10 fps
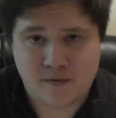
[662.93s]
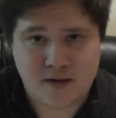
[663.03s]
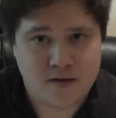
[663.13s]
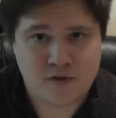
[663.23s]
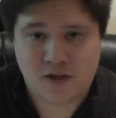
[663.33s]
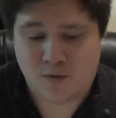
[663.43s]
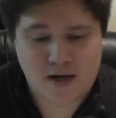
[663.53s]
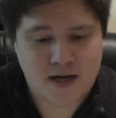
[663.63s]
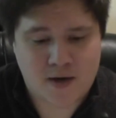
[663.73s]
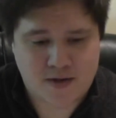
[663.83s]
They have a deal
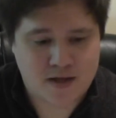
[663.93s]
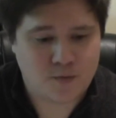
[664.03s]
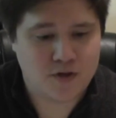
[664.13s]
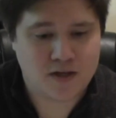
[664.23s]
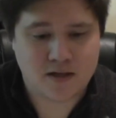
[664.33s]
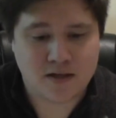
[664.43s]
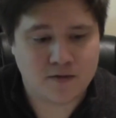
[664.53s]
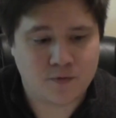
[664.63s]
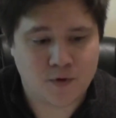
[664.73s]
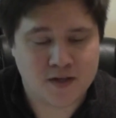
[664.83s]
right now, I think, where you can get the
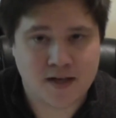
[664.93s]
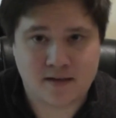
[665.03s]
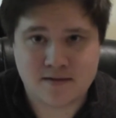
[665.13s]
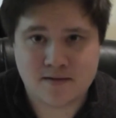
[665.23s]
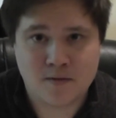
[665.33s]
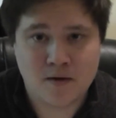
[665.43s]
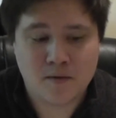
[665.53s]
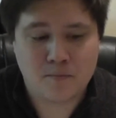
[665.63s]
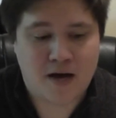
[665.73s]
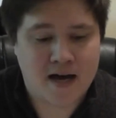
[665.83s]
Vortex
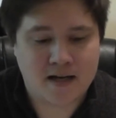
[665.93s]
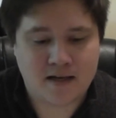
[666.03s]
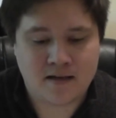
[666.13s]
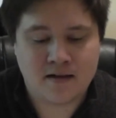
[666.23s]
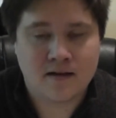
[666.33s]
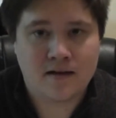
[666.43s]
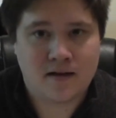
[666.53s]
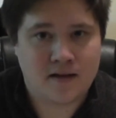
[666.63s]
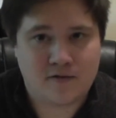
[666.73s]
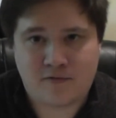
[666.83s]
body
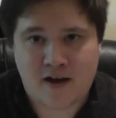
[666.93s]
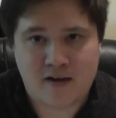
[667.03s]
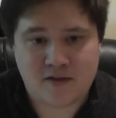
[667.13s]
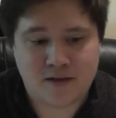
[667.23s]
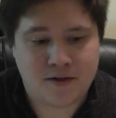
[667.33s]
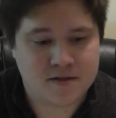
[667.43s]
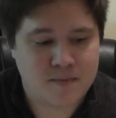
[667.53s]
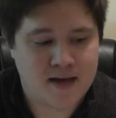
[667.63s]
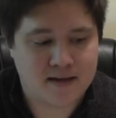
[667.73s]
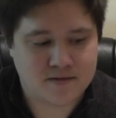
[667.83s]
and then 5 Helix
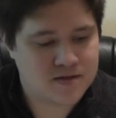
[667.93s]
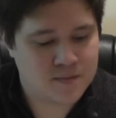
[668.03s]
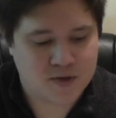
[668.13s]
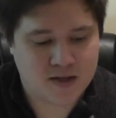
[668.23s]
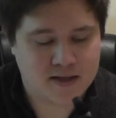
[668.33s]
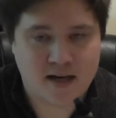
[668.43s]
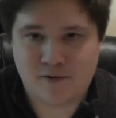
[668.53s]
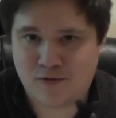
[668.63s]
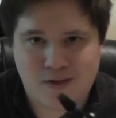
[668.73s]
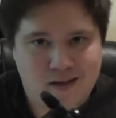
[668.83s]
mags or something like that
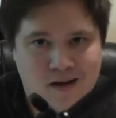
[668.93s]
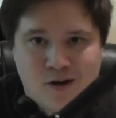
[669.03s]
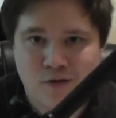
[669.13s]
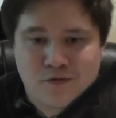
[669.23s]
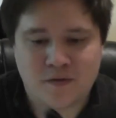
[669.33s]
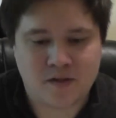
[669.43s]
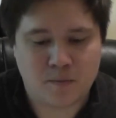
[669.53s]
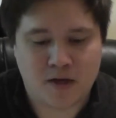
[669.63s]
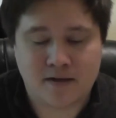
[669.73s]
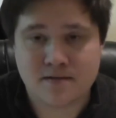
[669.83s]
for like
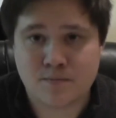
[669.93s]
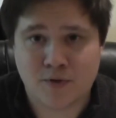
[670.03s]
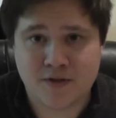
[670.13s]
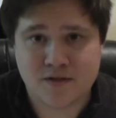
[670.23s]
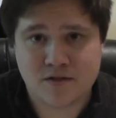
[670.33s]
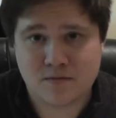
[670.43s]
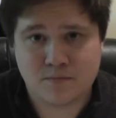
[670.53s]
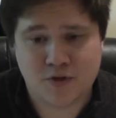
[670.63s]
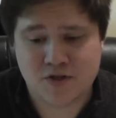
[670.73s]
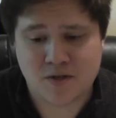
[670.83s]
$150
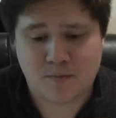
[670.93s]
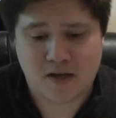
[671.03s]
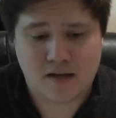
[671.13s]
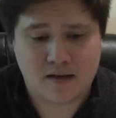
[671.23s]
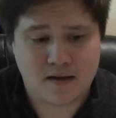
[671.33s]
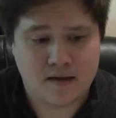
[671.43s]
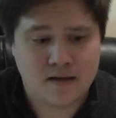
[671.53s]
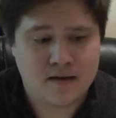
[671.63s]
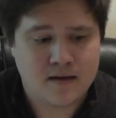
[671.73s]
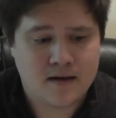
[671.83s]
plus shipping, I think.
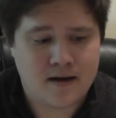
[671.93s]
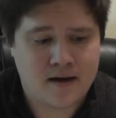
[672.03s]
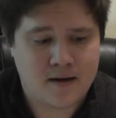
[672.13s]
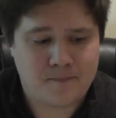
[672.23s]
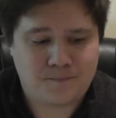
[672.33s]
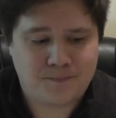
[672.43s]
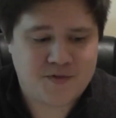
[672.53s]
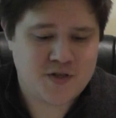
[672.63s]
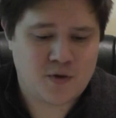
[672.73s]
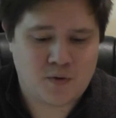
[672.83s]

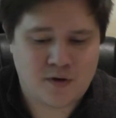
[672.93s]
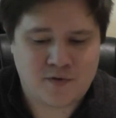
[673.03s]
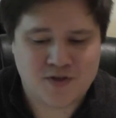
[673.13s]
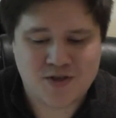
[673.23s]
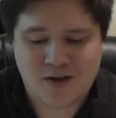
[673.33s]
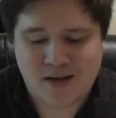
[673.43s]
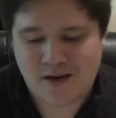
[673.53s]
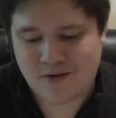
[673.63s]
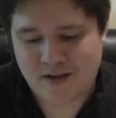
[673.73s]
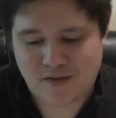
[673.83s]
So if you're starting out
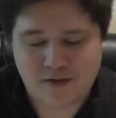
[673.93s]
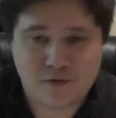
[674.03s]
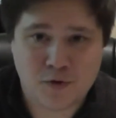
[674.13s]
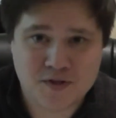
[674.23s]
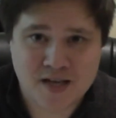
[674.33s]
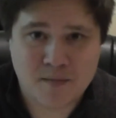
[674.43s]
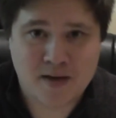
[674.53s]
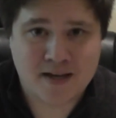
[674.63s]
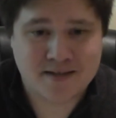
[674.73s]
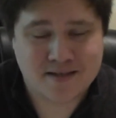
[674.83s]
and you have to get 4
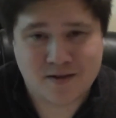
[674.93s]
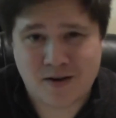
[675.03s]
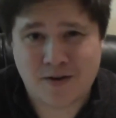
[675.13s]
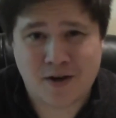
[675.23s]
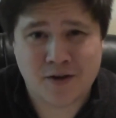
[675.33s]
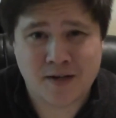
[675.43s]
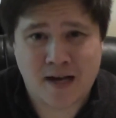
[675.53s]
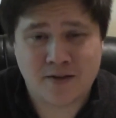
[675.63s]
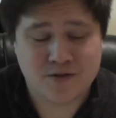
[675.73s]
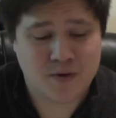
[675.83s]
Zetamags, that's around
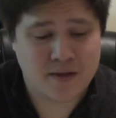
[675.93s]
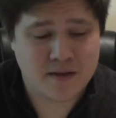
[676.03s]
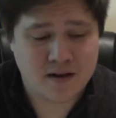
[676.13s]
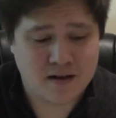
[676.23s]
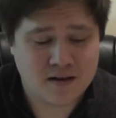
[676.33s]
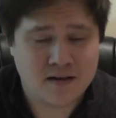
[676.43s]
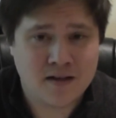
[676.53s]
$100 right there.